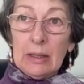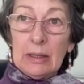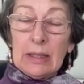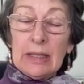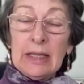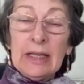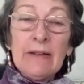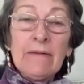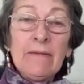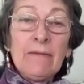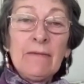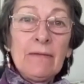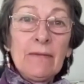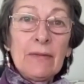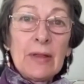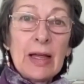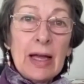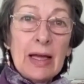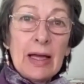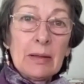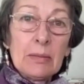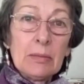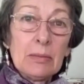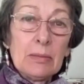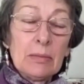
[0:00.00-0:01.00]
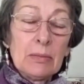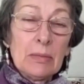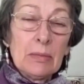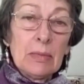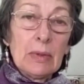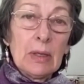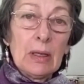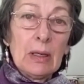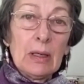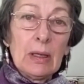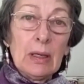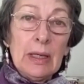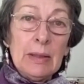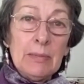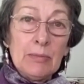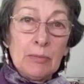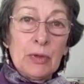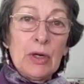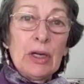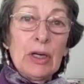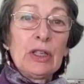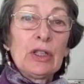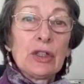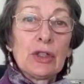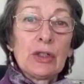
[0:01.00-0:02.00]
give that
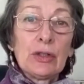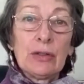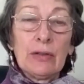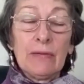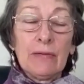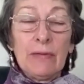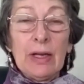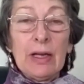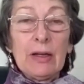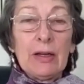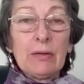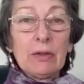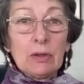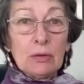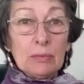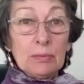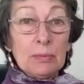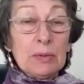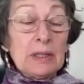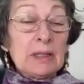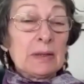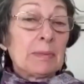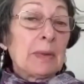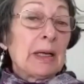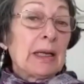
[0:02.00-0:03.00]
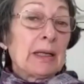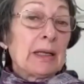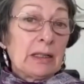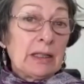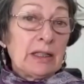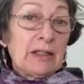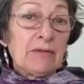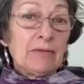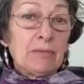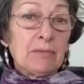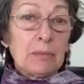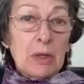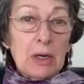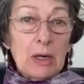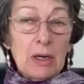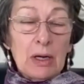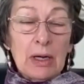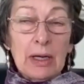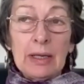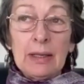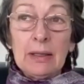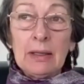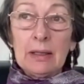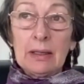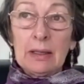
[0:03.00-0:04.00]
impression of aerial perspective
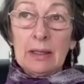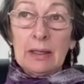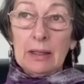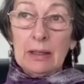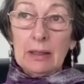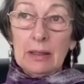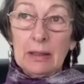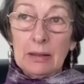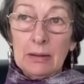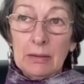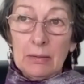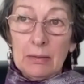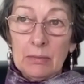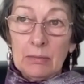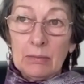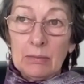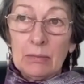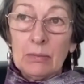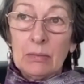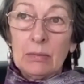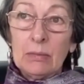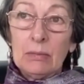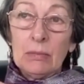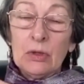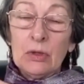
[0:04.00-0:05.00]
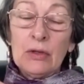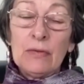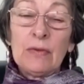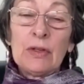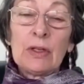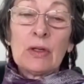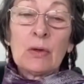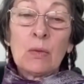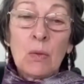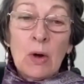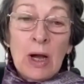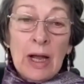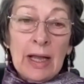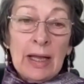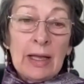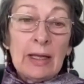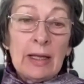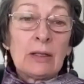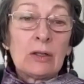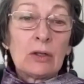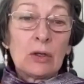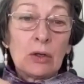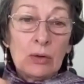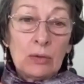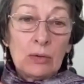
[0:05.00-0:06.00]
by moving
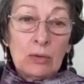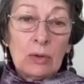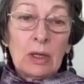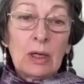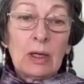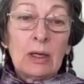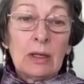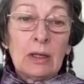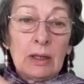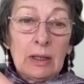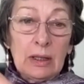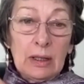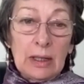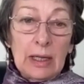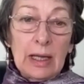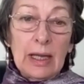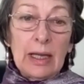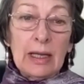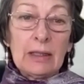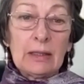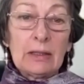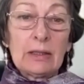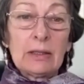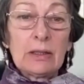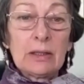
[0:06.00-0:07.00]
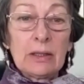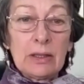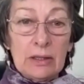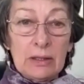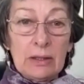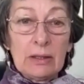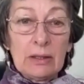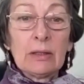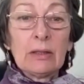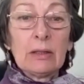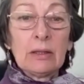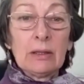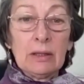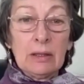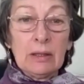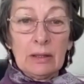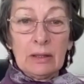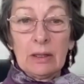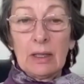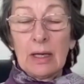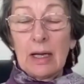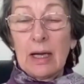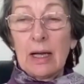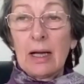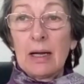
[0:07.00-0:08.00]
away cooler and
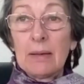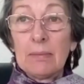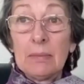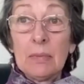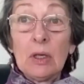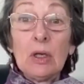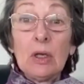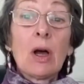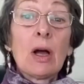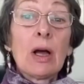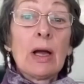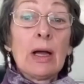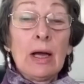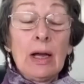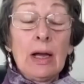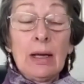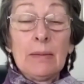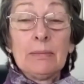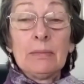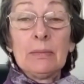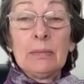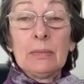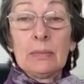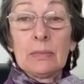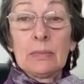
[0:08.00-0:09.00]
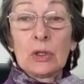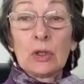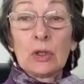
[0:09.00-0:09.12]
lighter